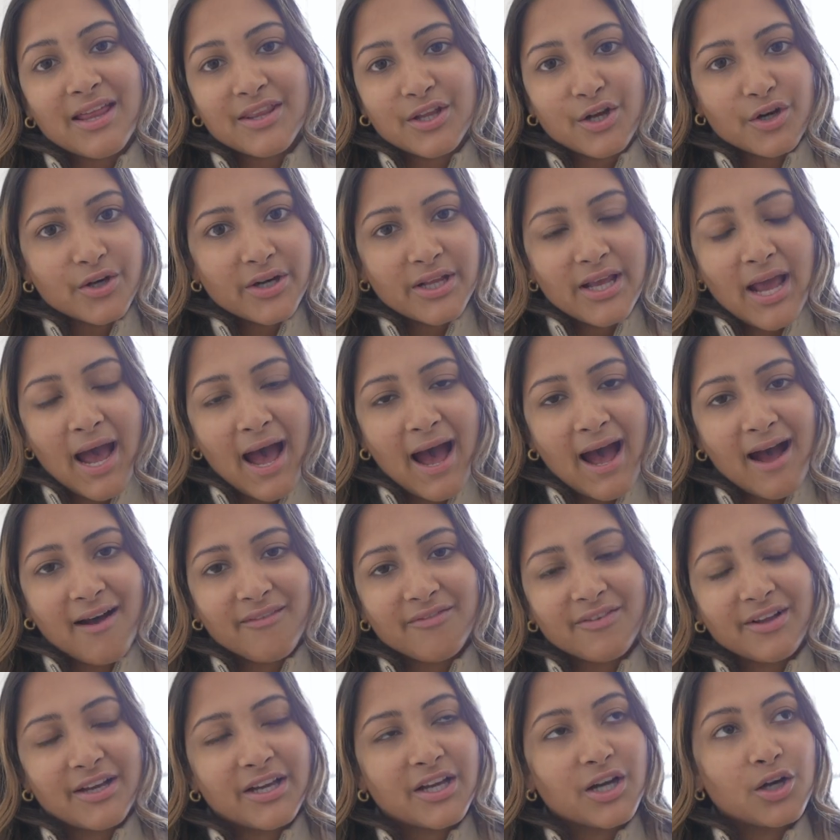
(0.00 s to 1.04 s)
and they already
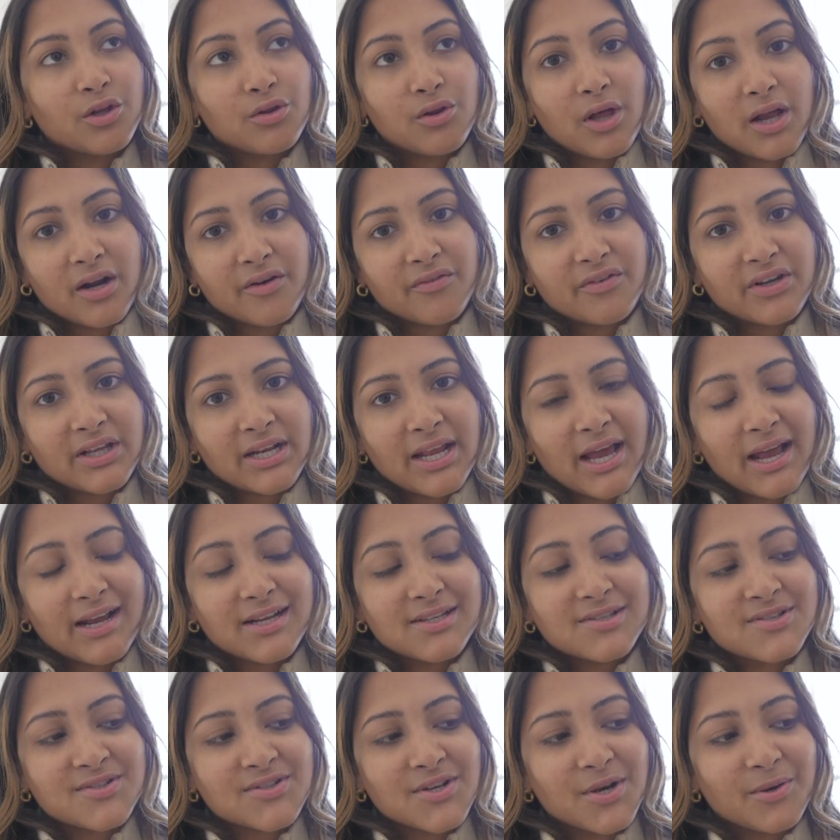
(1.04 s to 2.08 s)
have like a lot of
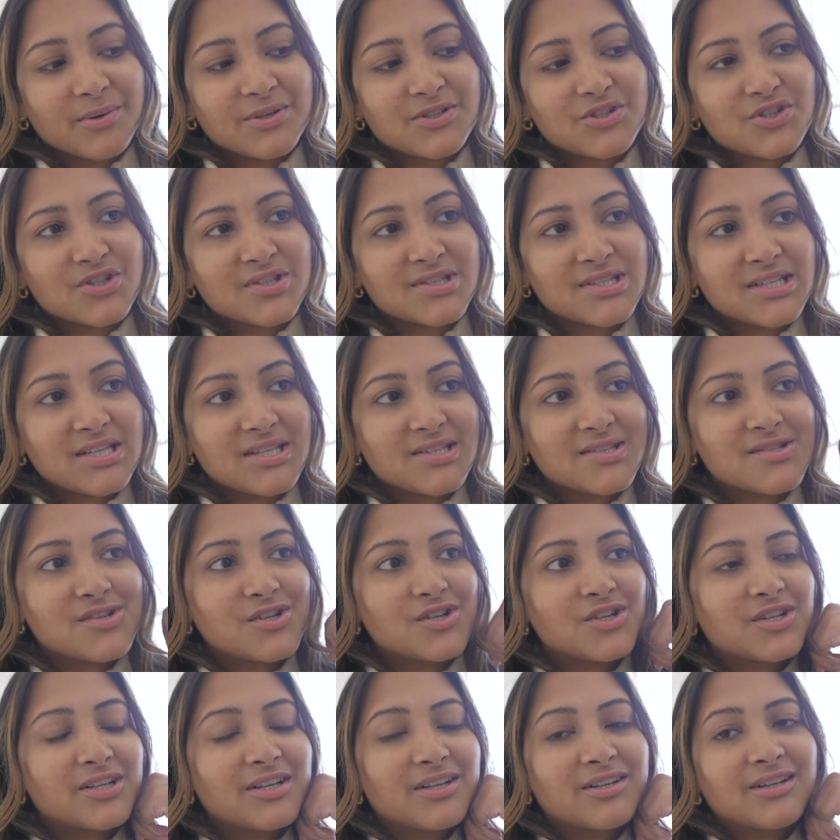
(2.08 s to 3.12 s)
connects so it's just
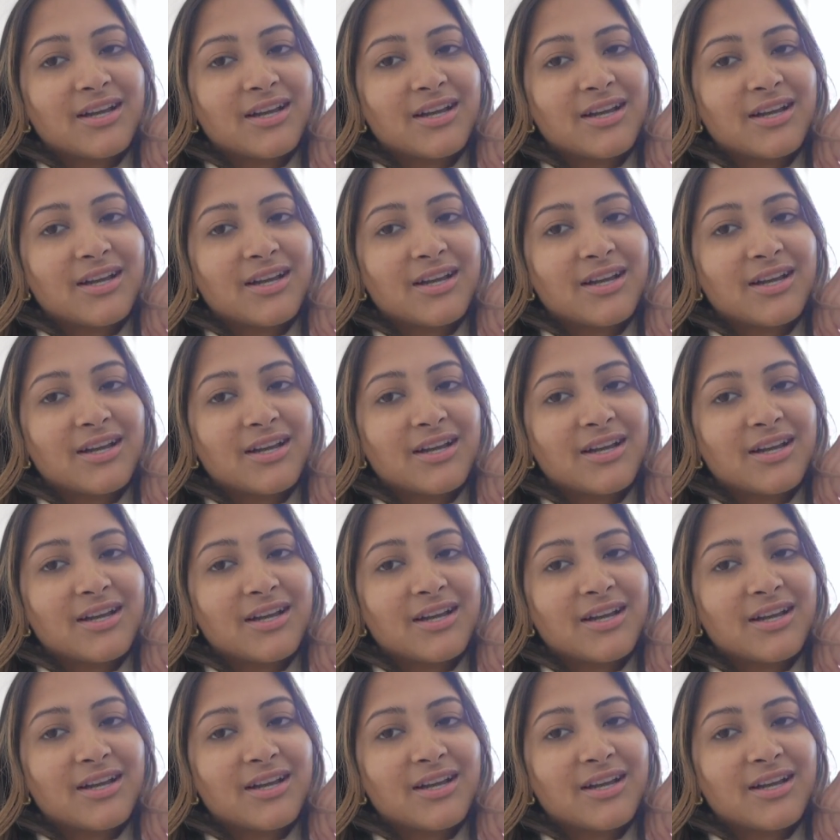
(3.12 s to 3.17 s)
easier to